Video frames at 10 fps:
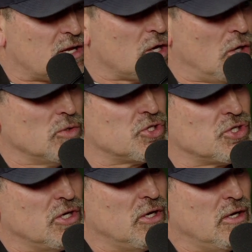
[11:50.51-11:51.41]

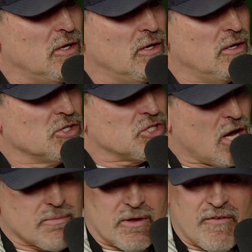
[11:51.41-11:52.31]
coach,
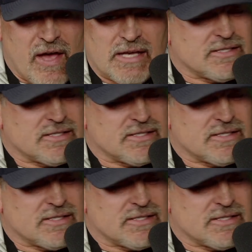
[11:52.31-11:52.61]
Sean McVay,